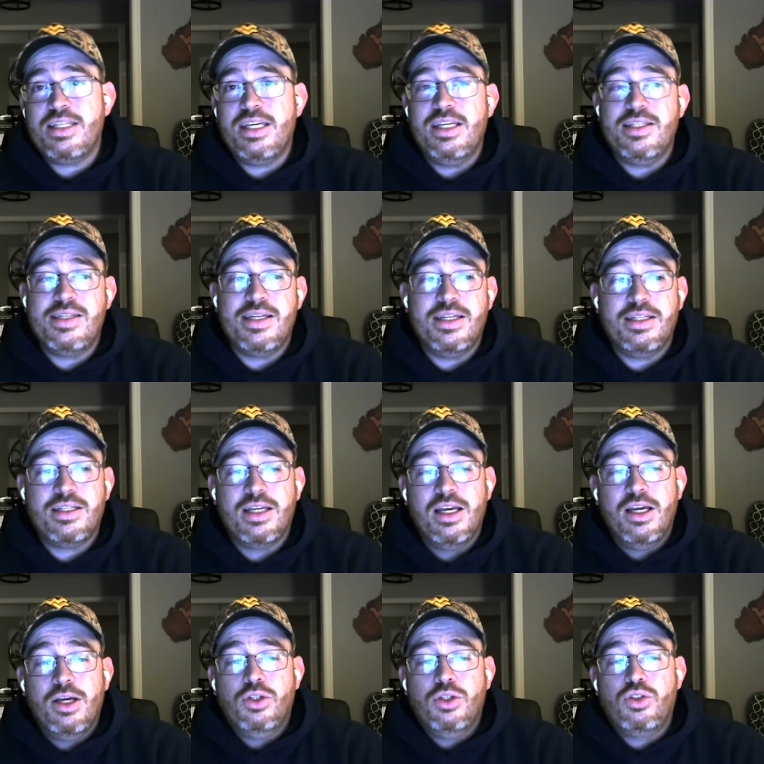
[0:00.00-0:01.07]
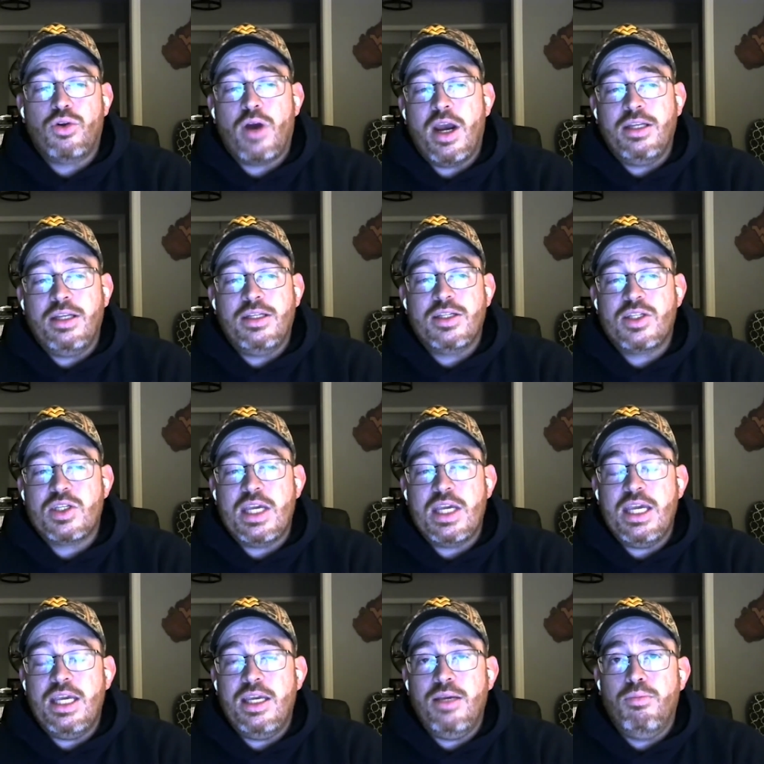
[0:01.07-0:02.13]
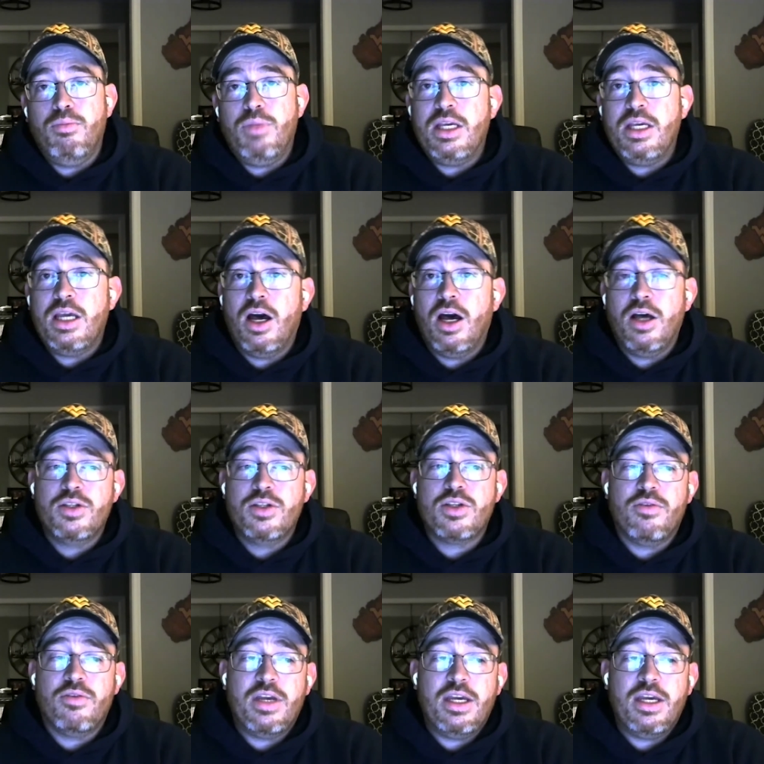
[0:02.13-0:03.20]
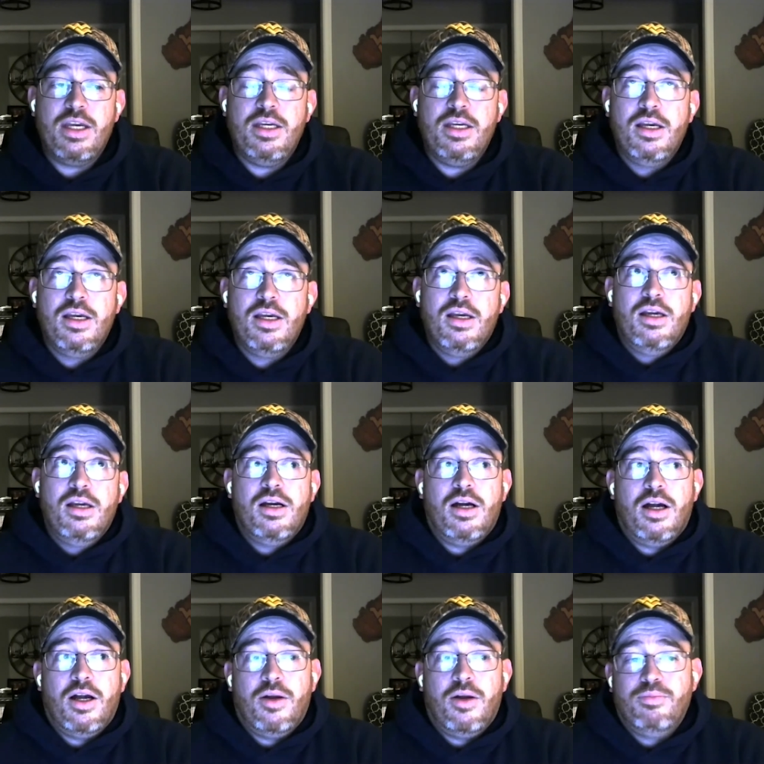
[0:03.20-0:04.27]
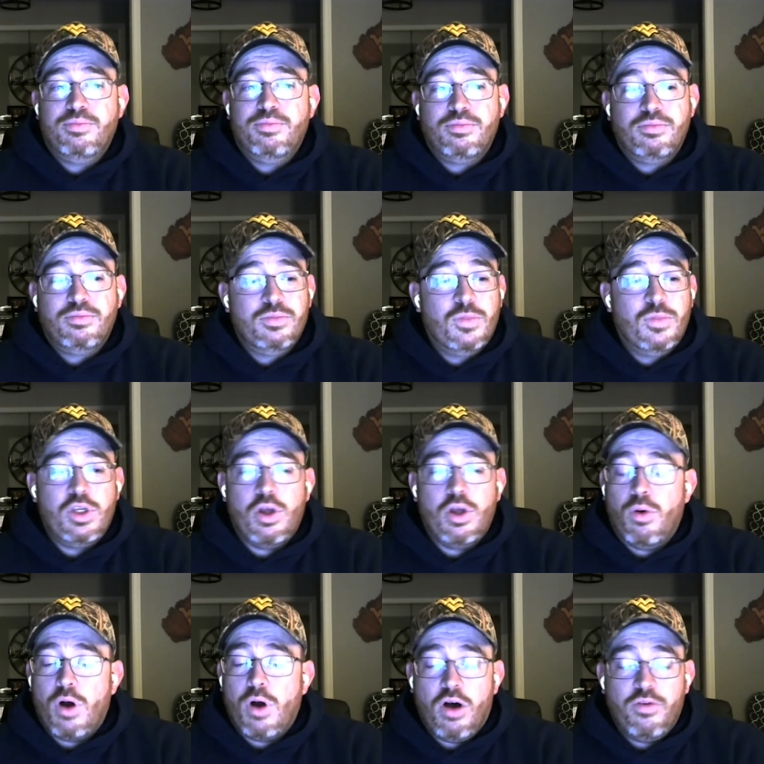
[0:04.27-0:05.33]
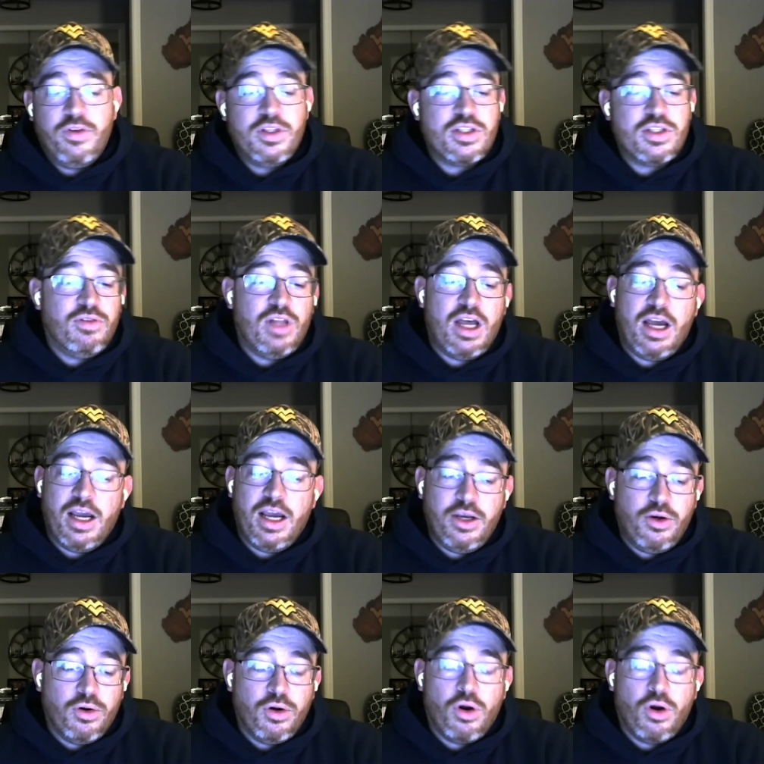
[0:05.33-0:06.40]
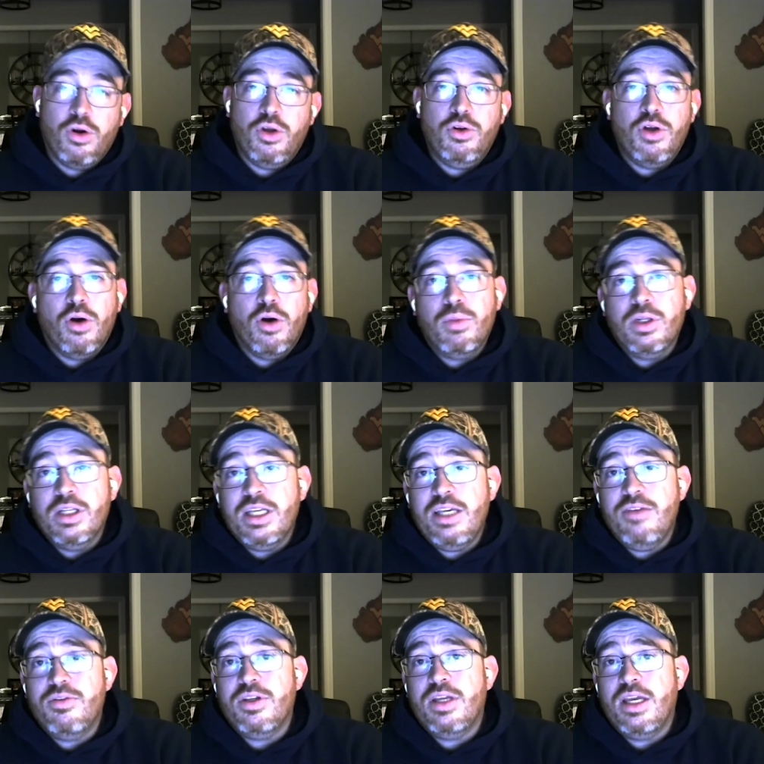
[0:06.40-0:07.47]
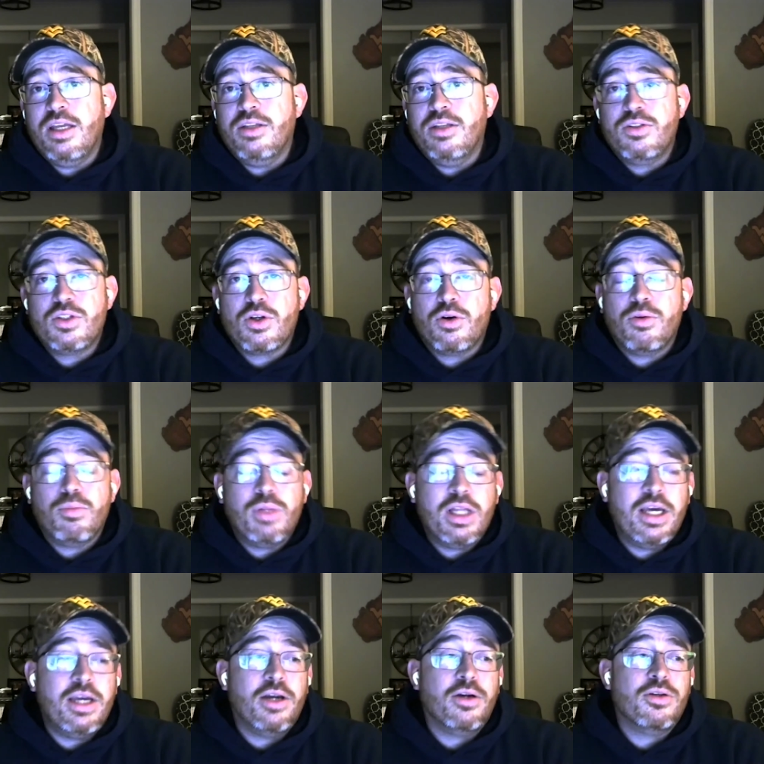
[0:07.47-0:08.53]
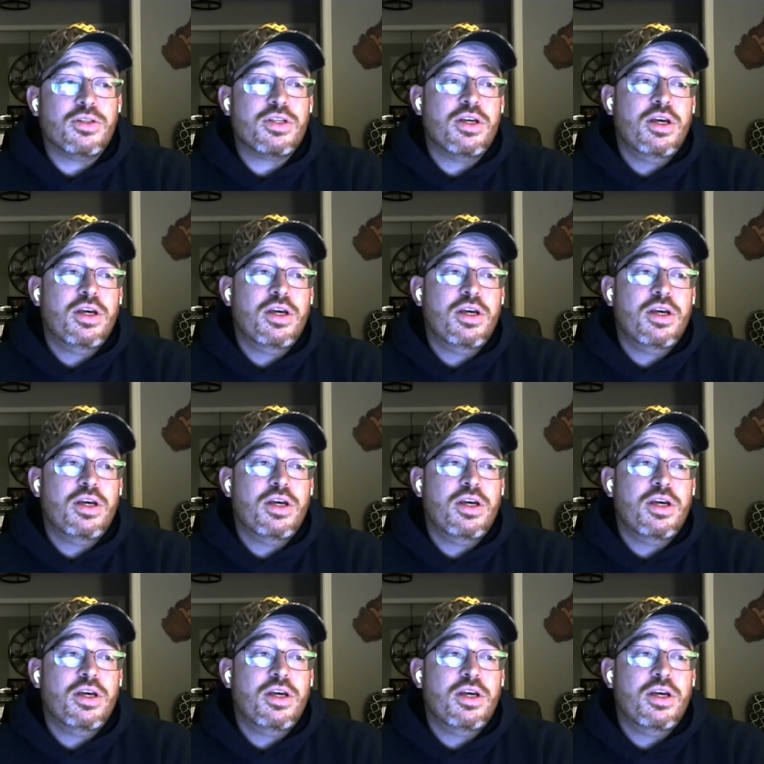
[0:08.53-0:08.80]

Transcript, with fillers: Is it trying to scheme because of a uh, you know offensive line or, or you don't believe in, in certain players.